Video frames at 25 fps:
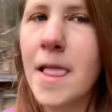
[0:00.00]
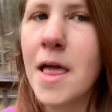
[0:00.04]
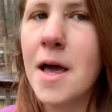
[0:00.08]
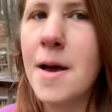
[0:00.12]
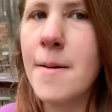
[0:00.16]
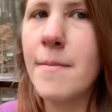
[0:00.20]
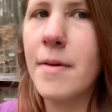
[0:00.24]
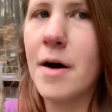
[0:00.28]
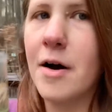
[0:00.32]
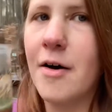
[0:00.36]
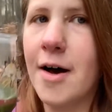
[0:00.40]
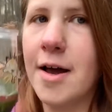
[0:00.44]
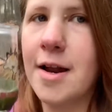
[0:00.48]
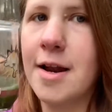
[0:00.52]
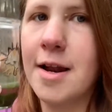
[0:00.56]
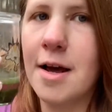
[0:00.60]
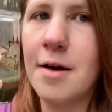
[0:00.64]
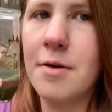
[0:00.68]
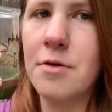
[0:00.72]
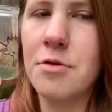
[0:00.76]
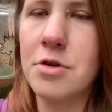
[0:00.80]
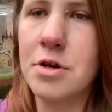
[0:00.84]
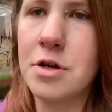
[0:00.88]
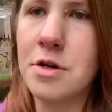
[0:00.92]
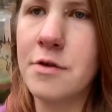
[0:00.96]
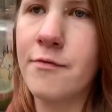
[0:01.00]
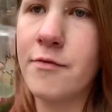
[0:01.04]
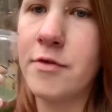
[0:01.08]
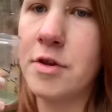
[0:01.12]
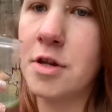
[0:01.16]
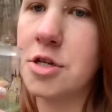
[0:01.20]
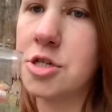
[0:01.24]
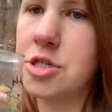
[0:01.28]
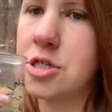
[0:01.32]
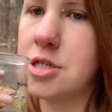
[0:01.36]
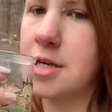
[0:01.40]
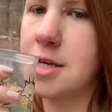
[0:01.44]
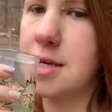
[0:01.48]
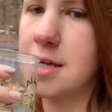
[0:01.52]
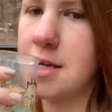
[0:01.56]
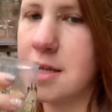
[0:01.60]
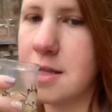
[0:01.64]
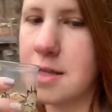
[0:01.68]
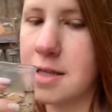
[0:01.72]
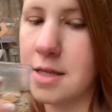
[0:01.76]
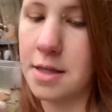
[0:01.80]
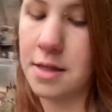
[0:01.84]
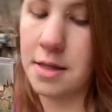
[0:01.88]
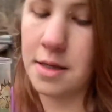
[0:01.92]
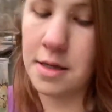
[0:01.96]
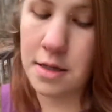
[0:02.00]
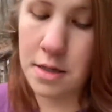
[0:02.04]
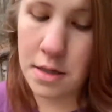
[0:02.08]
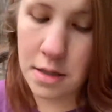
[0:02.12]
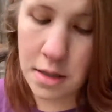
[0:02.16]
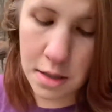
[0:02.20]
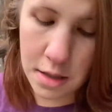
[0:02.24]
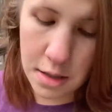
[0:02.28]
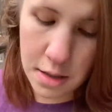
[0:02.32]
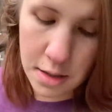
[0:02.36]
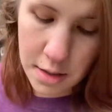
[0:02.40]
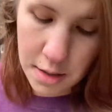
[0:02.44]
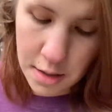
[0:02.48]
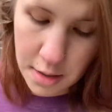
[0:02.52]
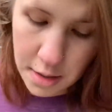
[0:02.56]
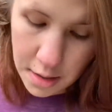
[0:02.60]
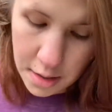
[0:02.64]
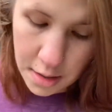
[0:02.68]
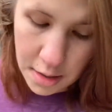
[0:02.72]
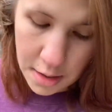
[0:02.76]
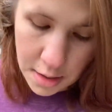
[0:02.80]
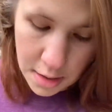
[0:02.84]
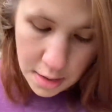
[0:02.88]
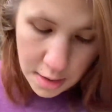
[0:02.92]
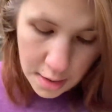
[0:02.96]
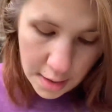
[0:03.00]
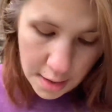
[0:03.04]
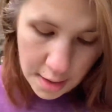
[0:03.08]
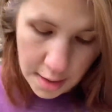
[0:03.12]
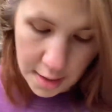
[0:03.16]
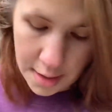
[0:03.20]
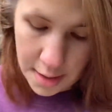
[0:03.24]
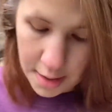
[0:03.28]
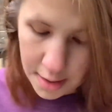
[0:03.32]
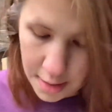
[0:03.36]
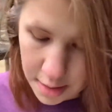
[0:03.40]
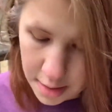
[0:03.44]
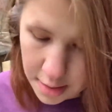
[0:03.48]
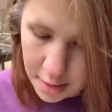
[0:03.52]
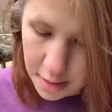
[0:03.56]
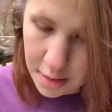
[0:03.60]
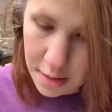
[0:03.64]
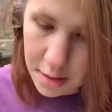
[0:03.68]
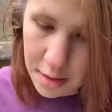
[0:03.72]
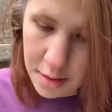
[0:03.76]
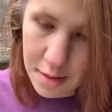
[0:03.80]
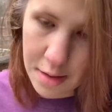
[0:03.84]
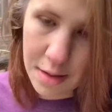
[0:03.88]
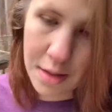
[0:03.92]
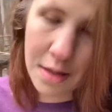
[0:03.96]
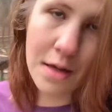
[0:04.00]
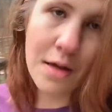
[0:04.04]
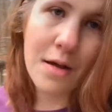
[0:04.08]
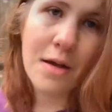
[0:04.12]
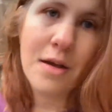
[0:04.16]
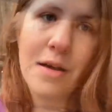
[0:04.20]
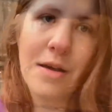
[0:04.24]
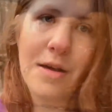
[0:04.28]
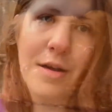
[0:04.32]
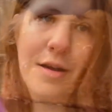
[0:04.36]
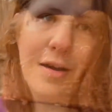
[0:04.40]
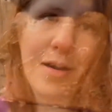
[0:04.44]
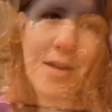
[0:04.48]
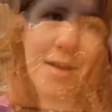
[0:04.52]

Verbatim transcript: But right now, I'm going to finish this and then head. Here's my